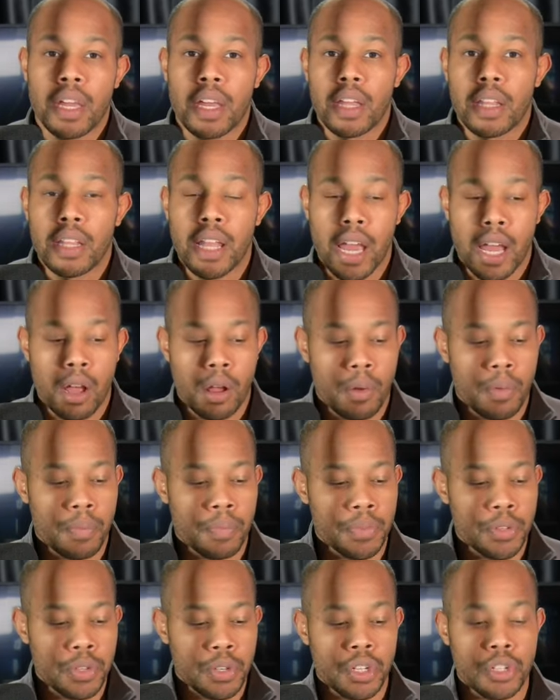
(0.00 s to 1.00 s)
Now
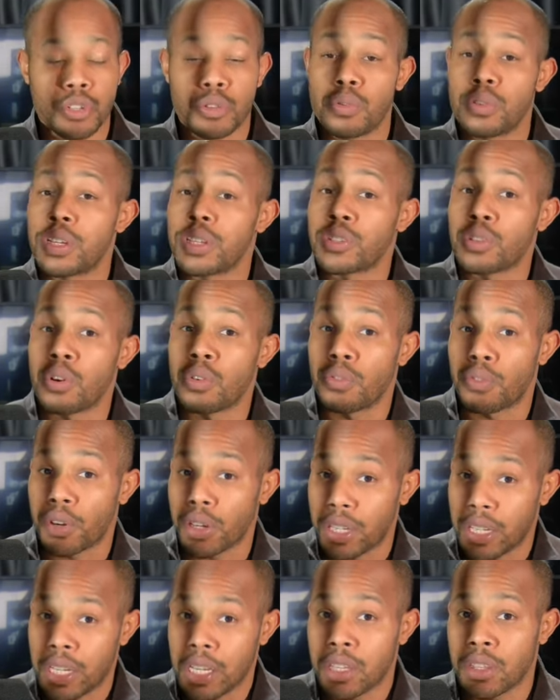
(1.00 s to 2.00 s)
you can do this over
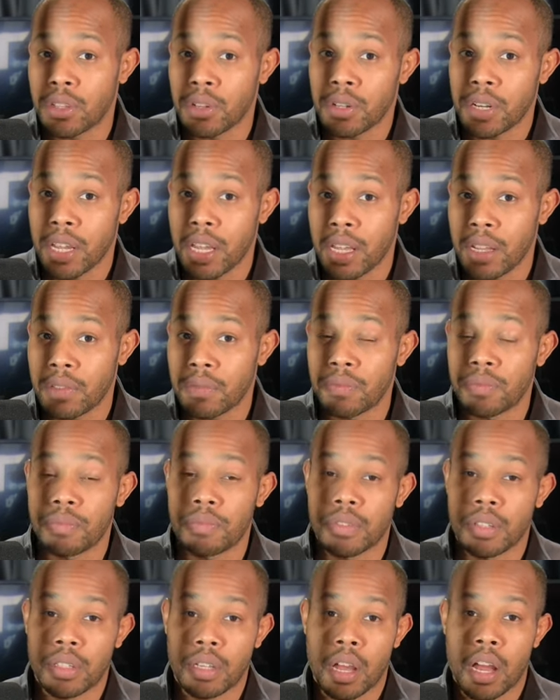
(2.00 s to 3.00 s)
Ethernet.
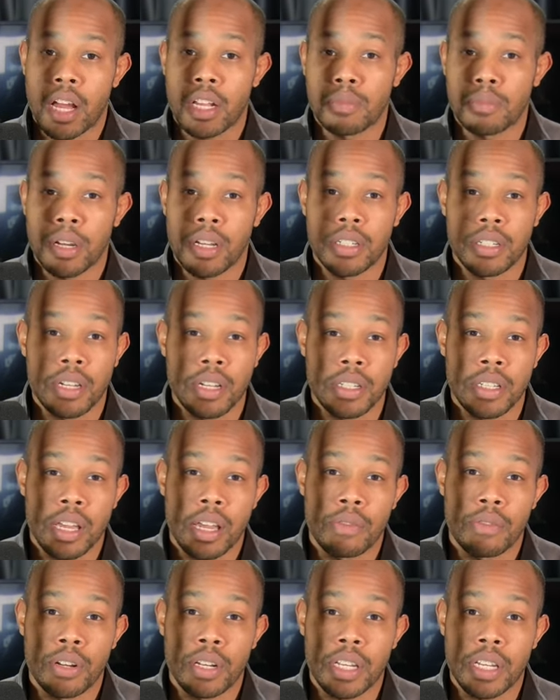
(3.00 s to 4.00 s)
OBSBOT does
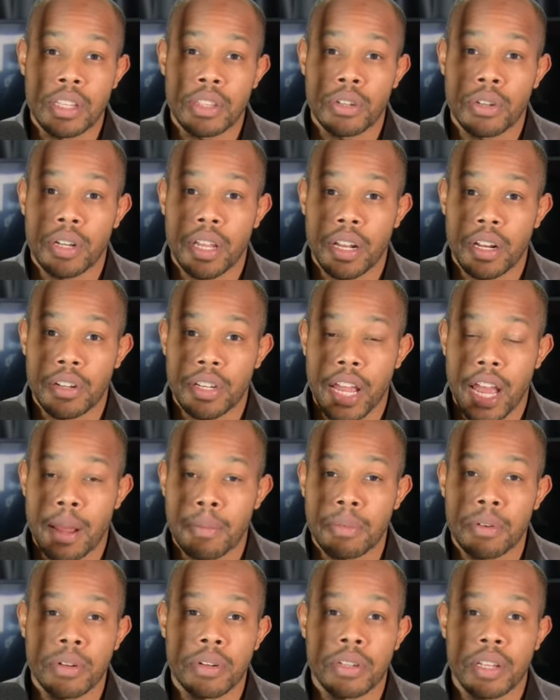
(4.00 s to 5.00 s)
have an Ethernet
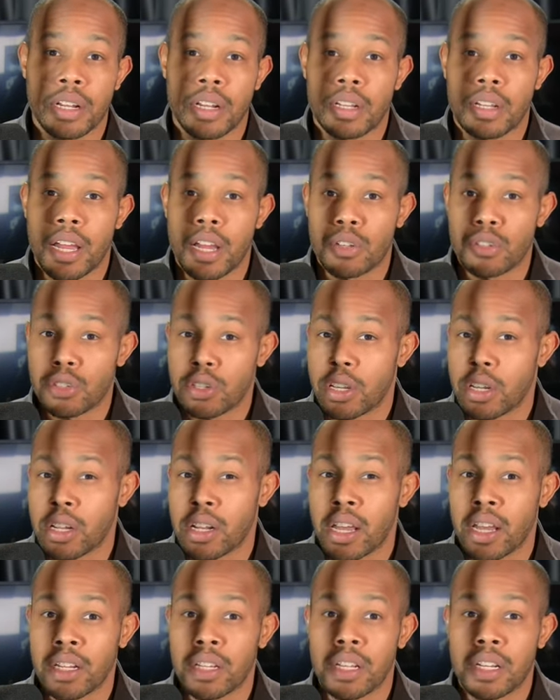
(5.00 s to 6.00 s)
adapter that allows you to
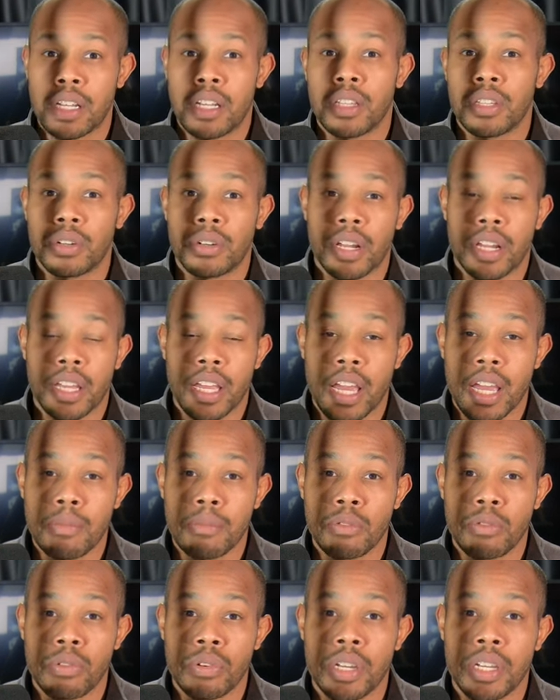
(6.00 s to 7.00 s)
connect an Ethernet
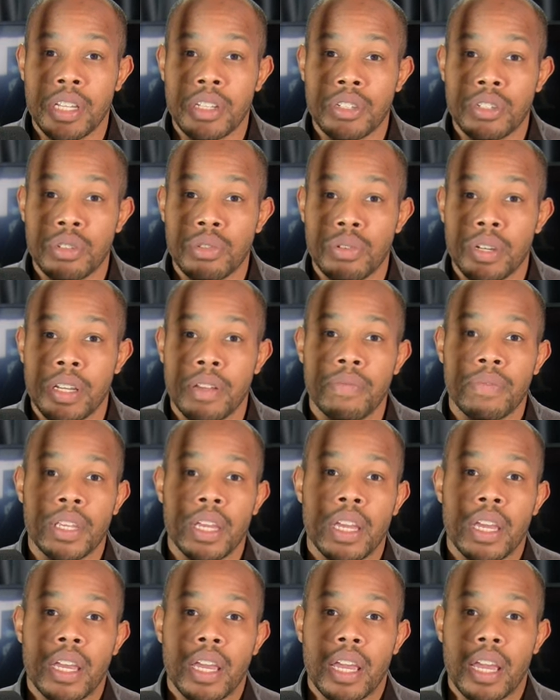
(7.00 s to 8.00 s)
cable into it,
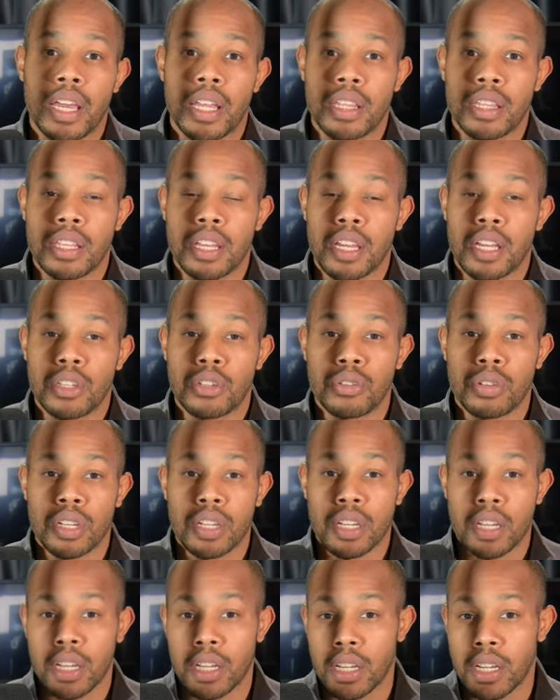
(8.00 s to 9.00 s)
and then you can
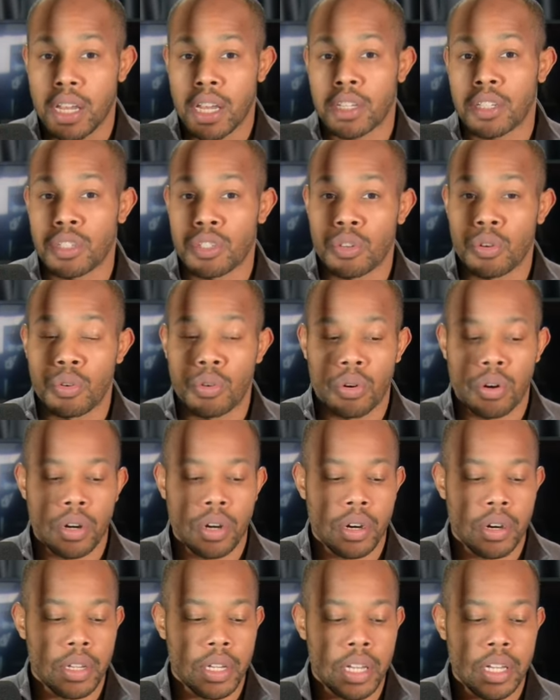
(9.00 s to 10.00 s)
connect
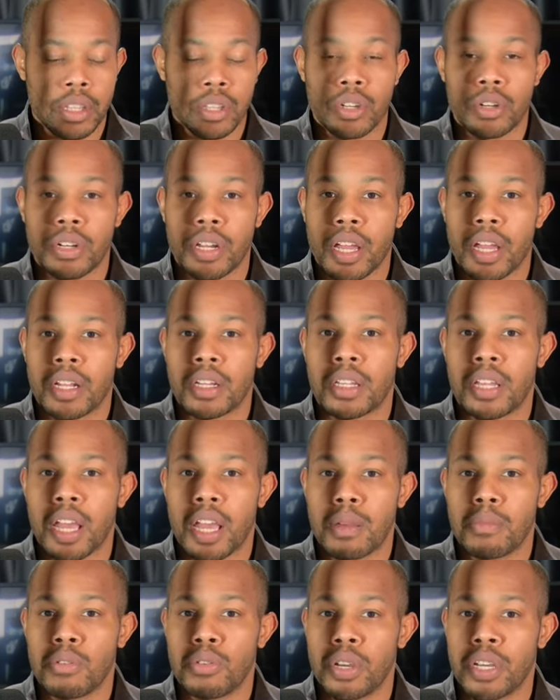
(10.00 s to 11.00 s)
your Ethernet
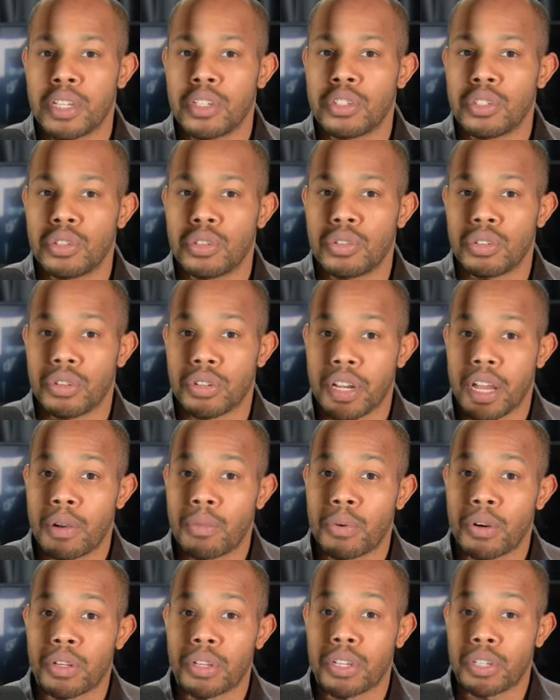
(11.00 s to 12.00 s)
cable into your
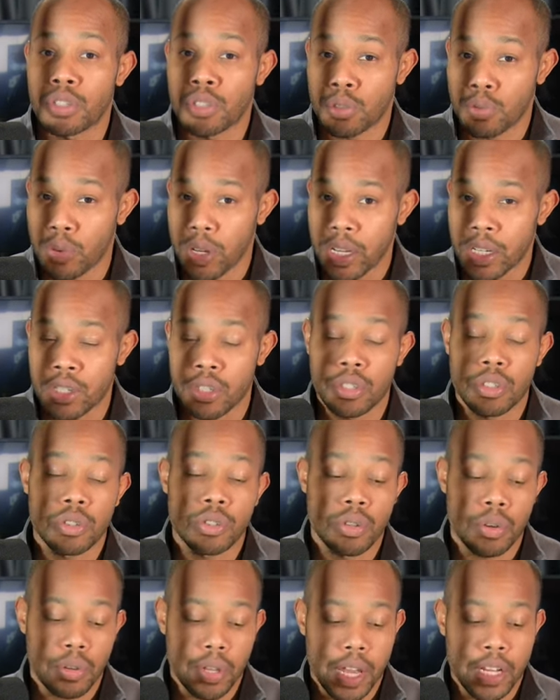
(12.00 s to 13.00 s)
networking switch.
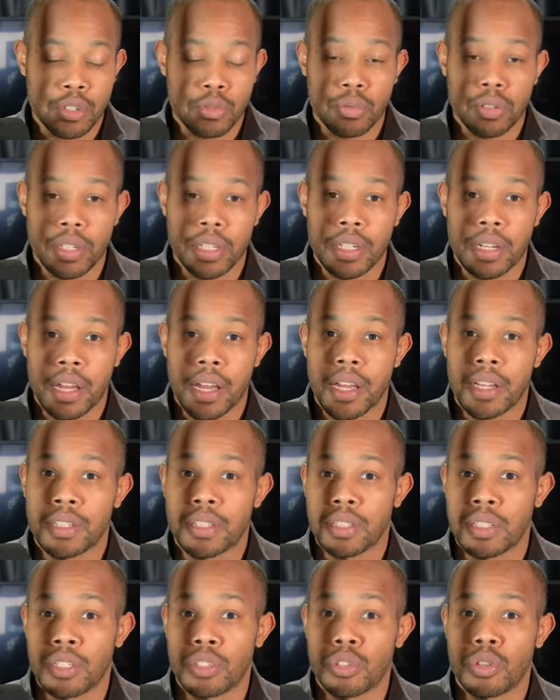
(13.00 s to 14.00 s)
So that's really
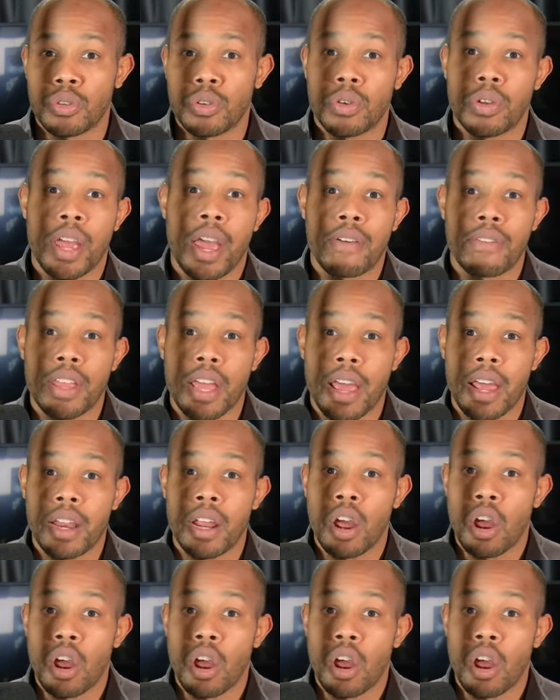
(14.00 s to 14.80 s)
nice, and so you have that